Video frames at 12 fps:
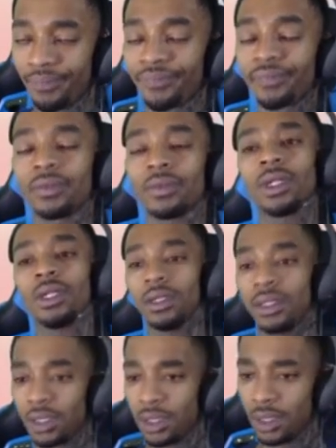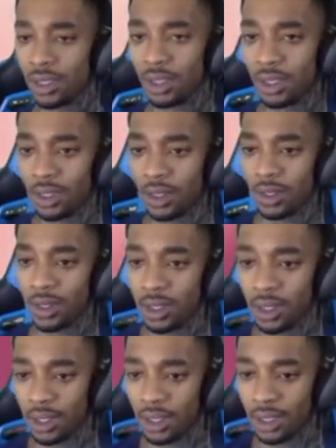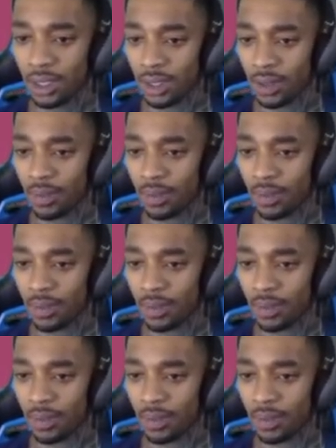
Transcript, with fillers: Did it say eliminate on your screen?